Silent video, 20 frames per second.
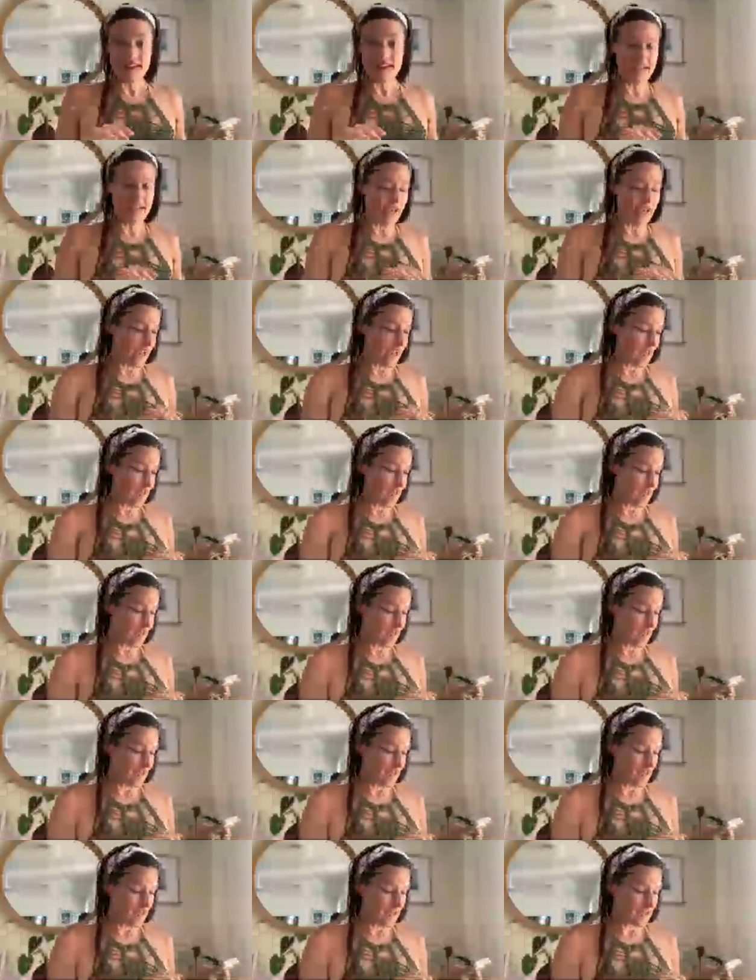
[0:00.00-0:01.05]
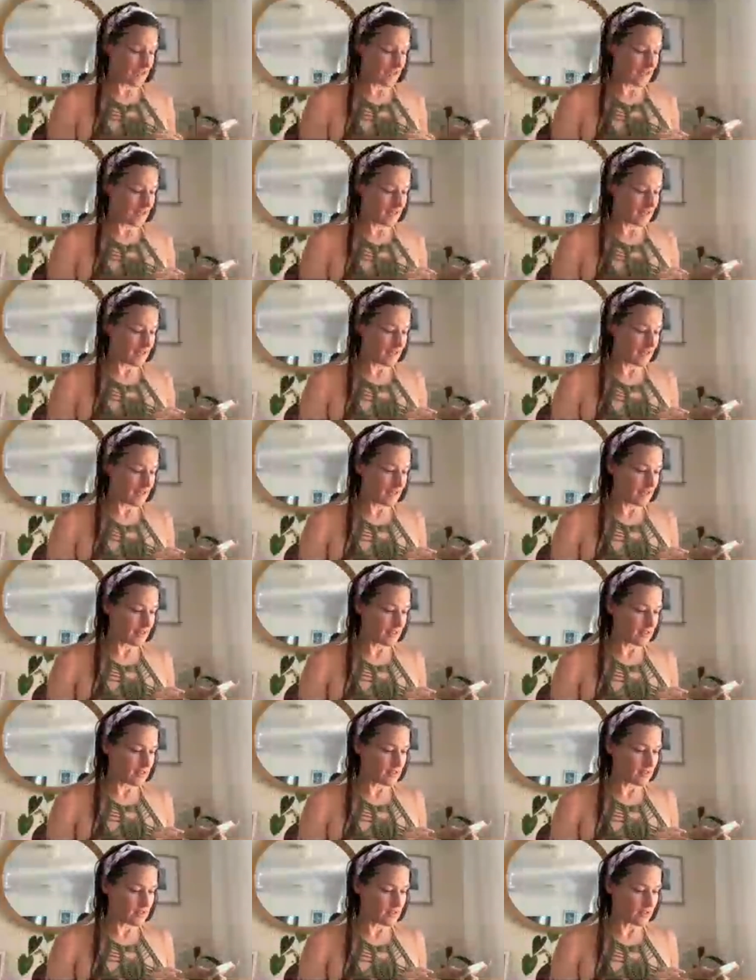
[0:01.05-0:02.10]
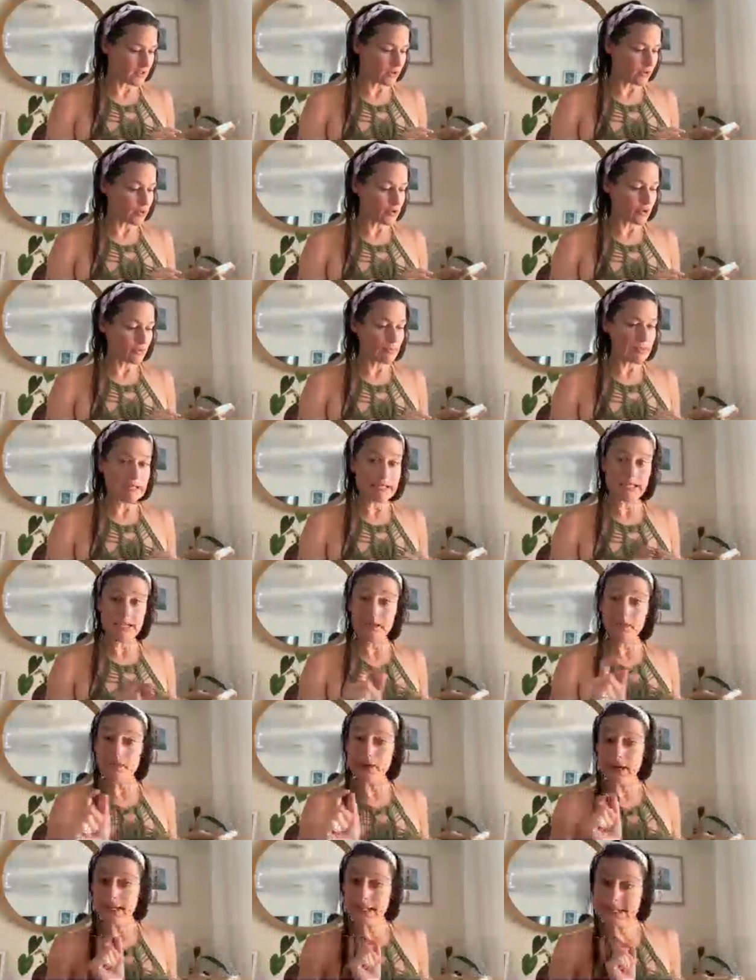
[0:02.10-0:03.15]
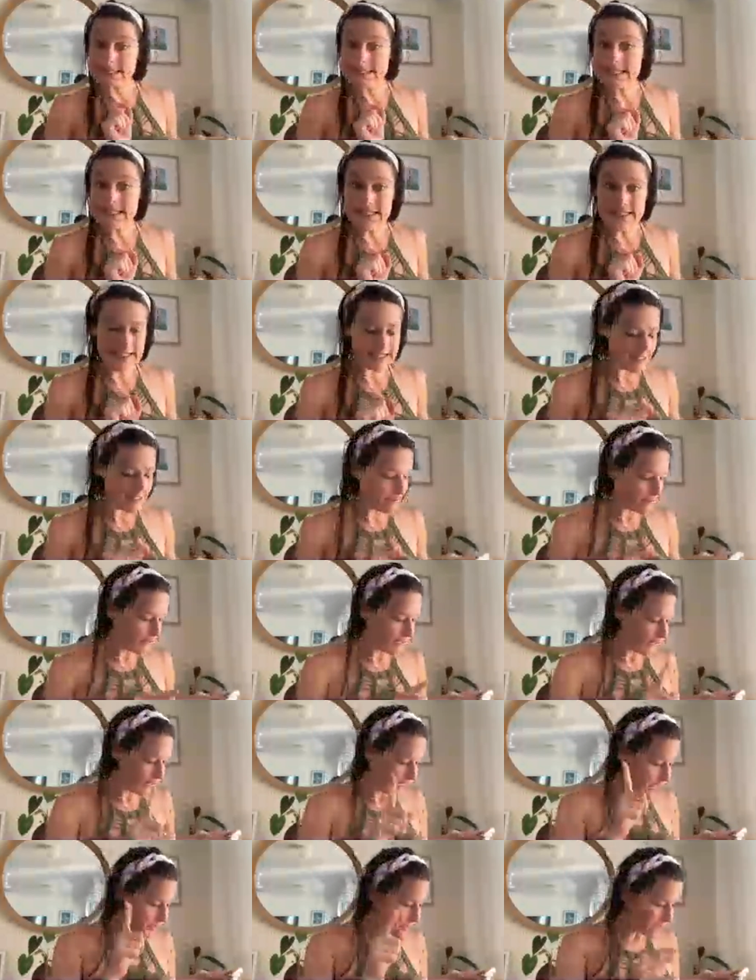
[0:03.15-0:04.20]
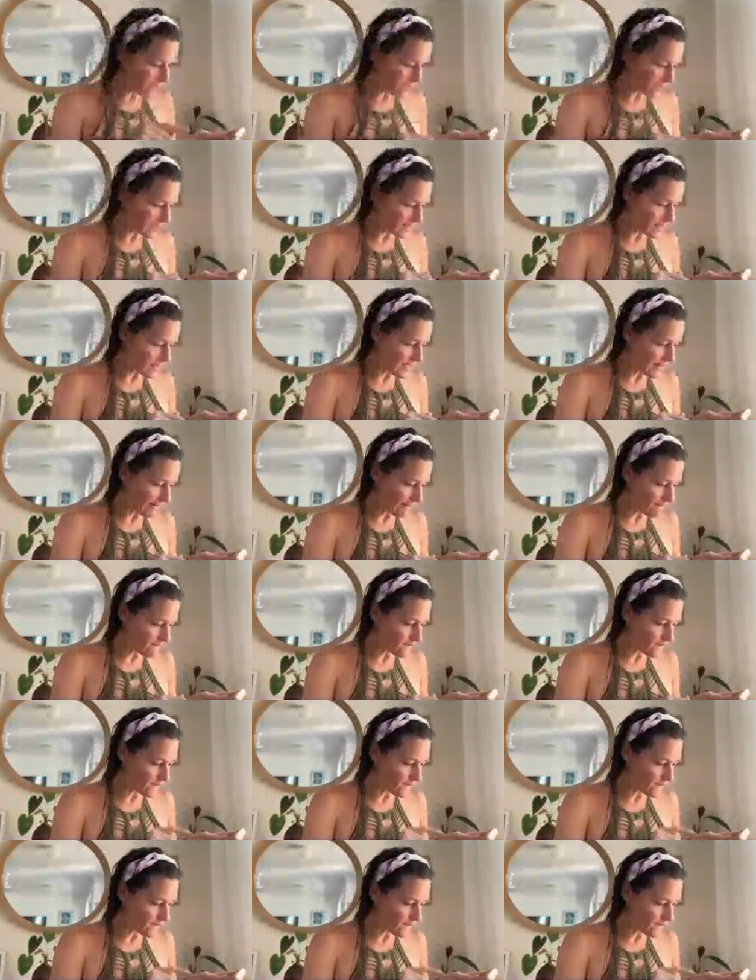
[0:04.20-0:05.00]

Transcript: And social media will get to see a snippet and you get to see it